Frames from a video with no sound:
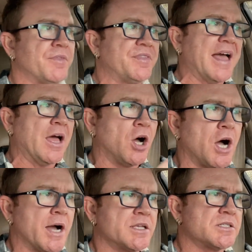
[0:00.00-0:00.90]
that
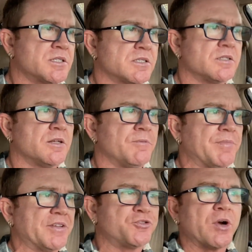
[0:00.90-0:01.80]
ox
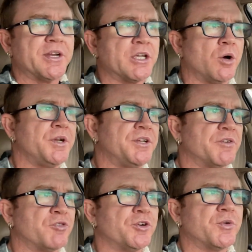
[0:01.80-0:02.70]
that's trying to go in a
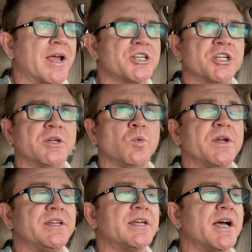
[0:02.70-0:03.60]
different direction. What
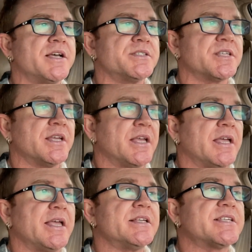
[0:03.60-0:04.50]
he does
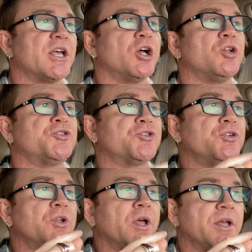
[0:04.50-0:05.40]
is he'll
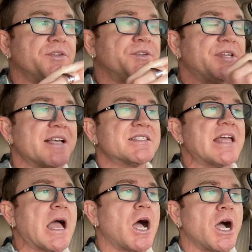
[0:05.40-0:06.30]
test
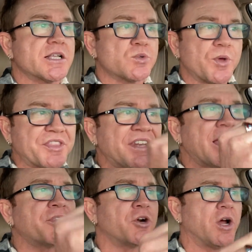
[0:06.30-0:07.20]
that ox with
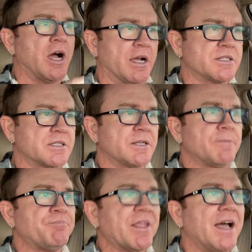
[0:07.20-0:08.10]
another ox
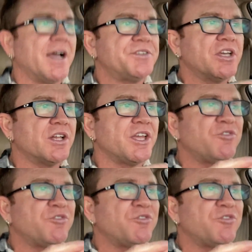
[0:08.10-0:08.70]
until he